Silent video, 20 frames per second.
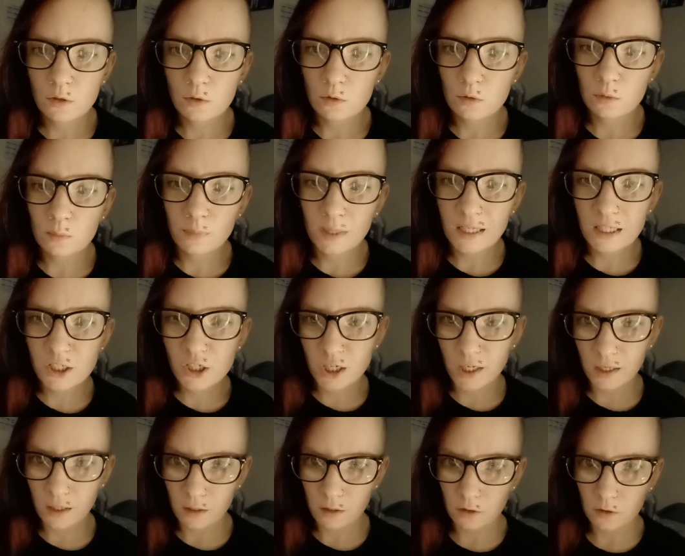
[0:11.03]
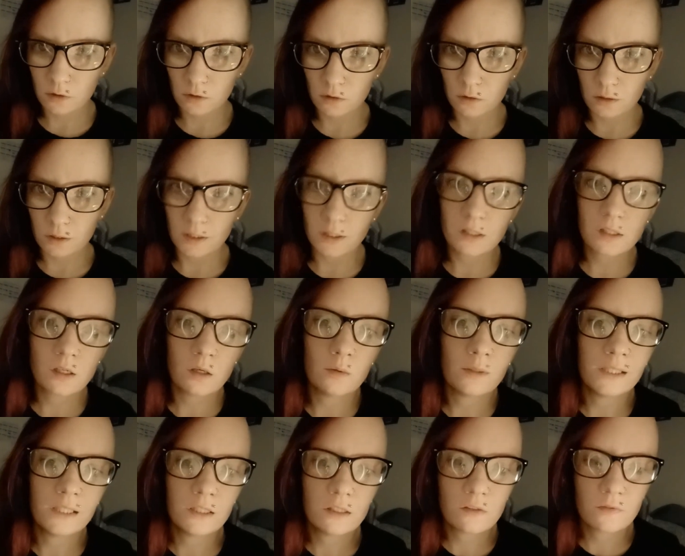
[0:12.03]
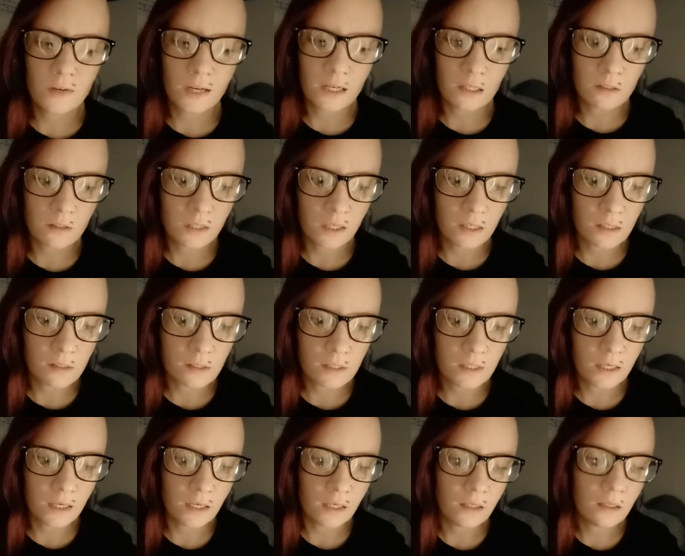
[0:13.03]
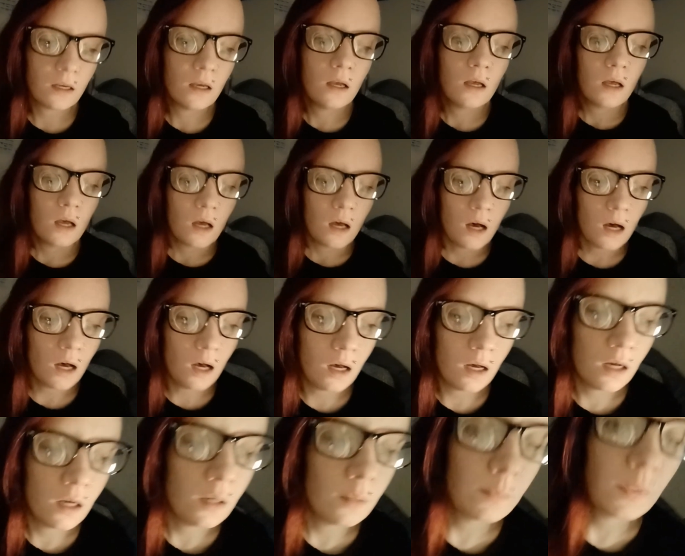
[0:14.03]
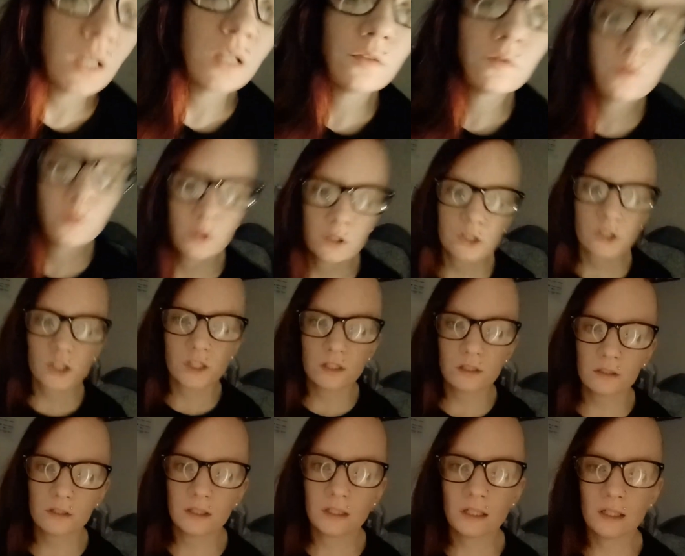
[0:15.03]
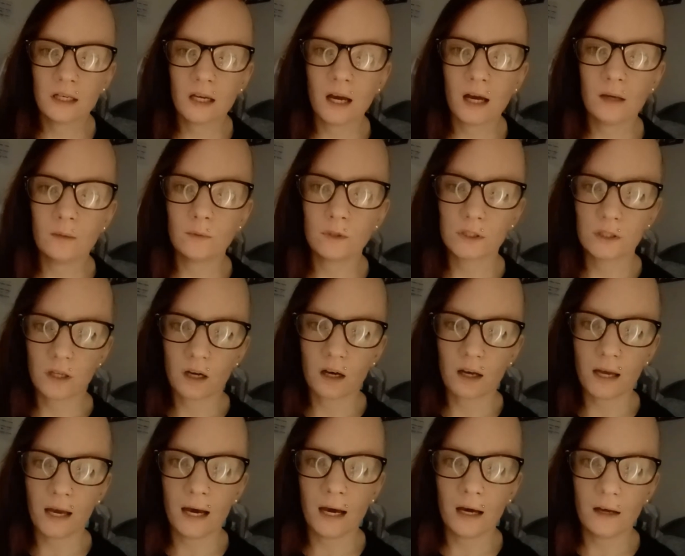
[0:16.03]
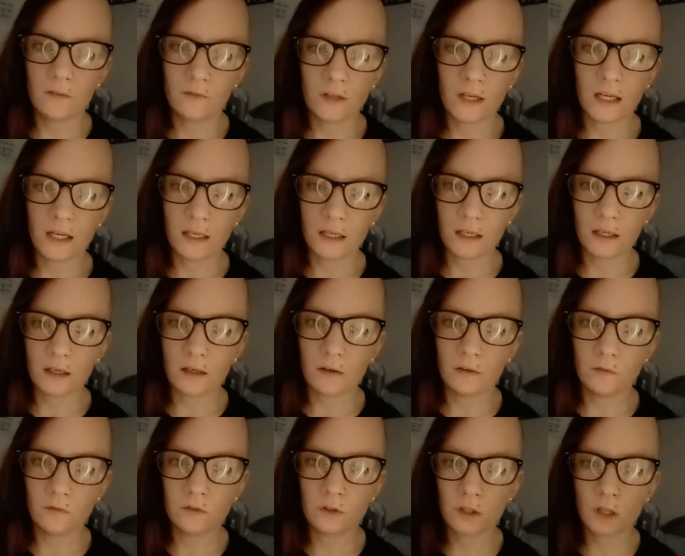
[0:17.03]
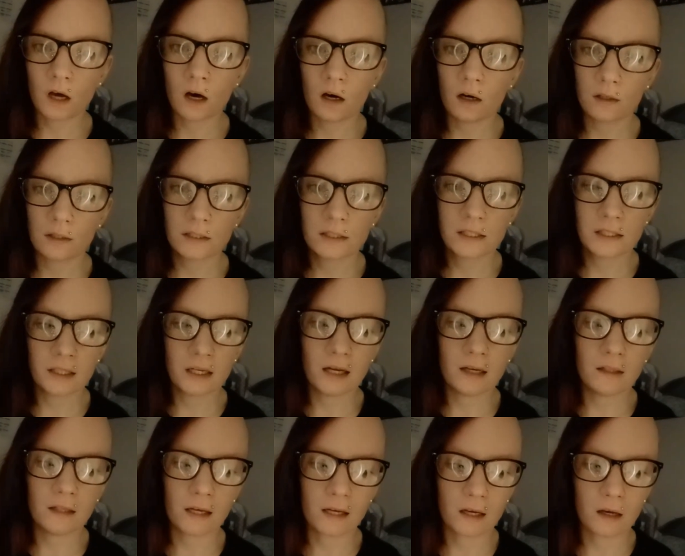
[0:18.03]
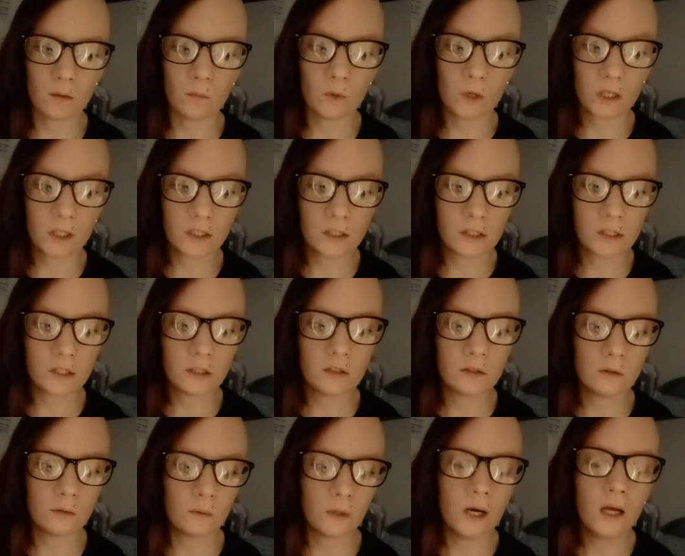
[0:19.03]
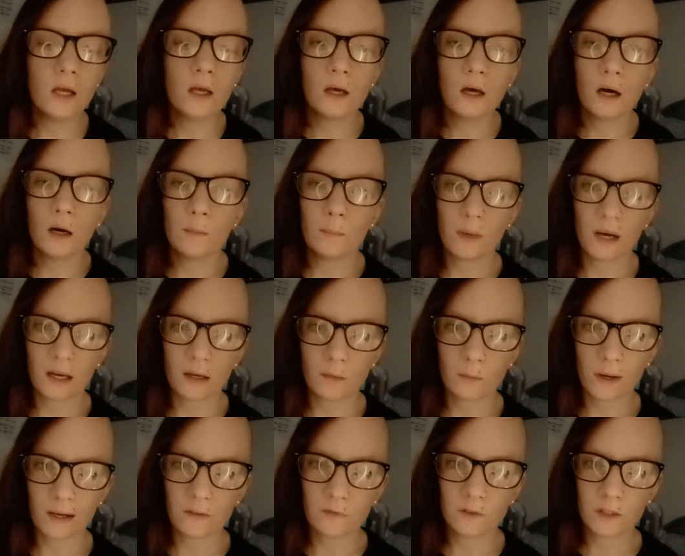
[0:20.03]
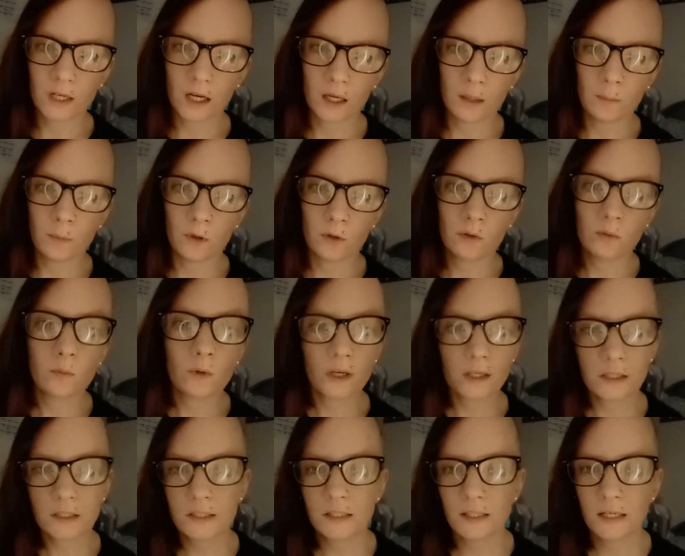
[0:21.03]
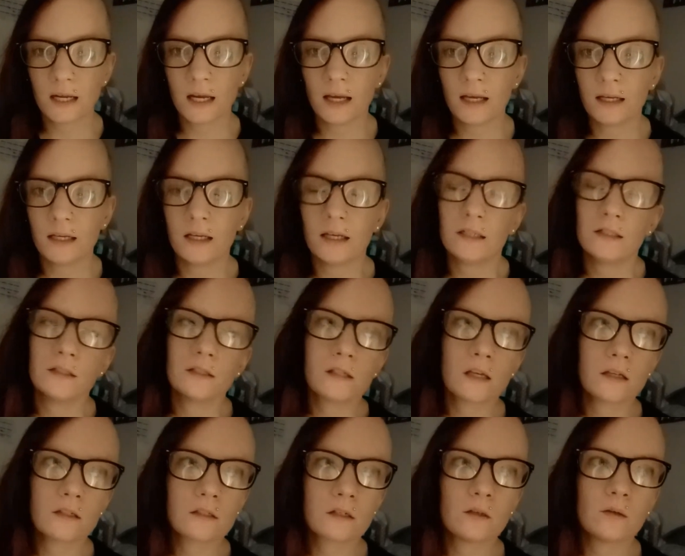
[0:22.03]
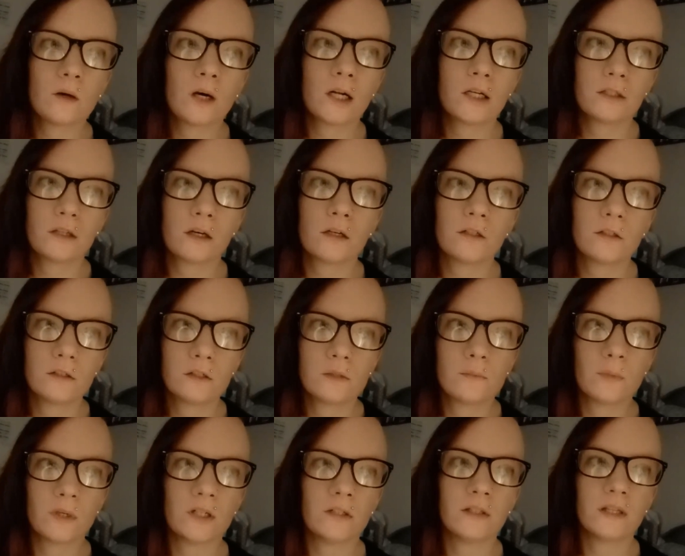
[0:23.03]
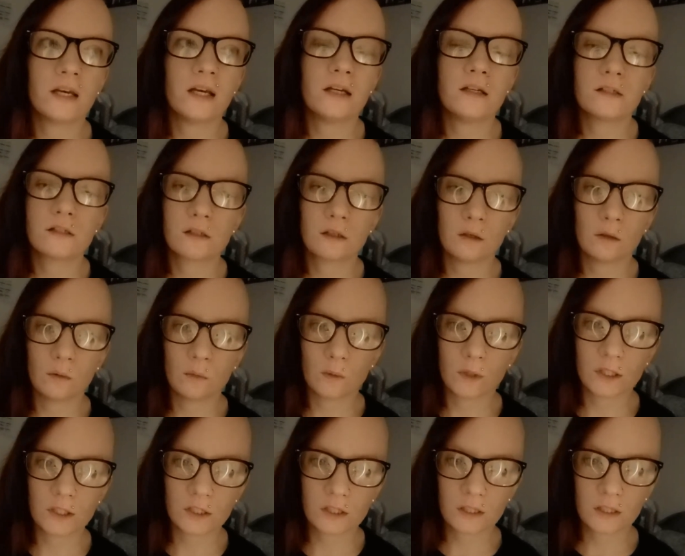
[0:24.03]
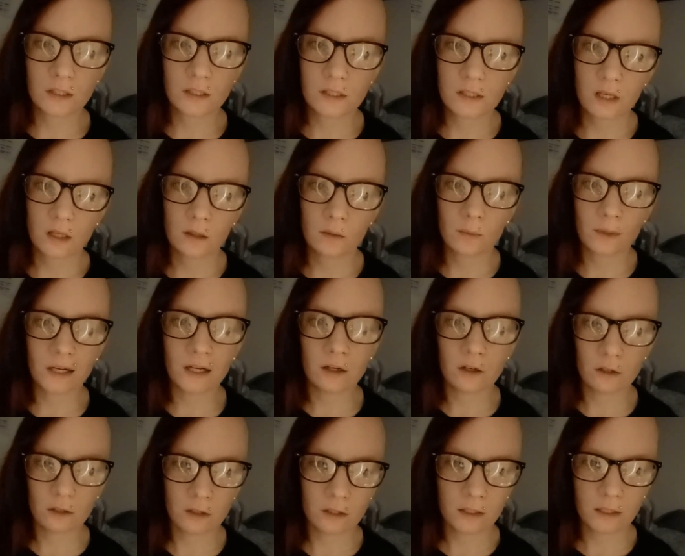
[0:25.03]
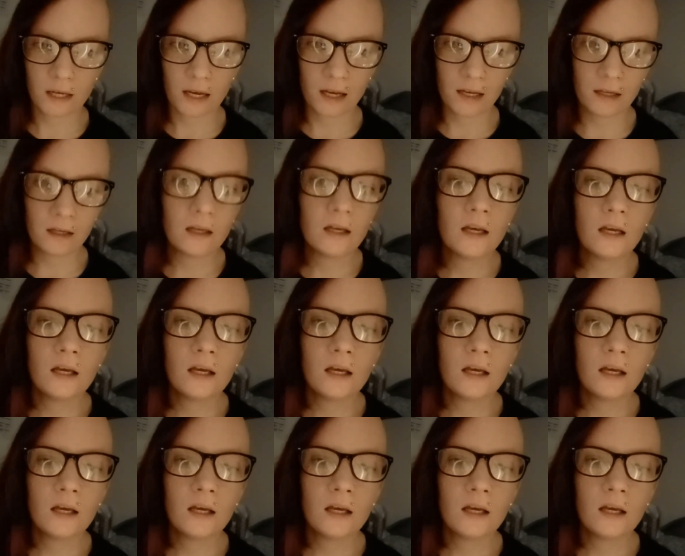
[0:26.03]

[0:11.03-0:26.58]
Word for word: to my channel. So it is Valentine's Day. Um, unfortunately, I will not have a vlog today like I wanted to. My wife and I both work today, and it's also our daughter's birthday, so we're just going to celebrate her today.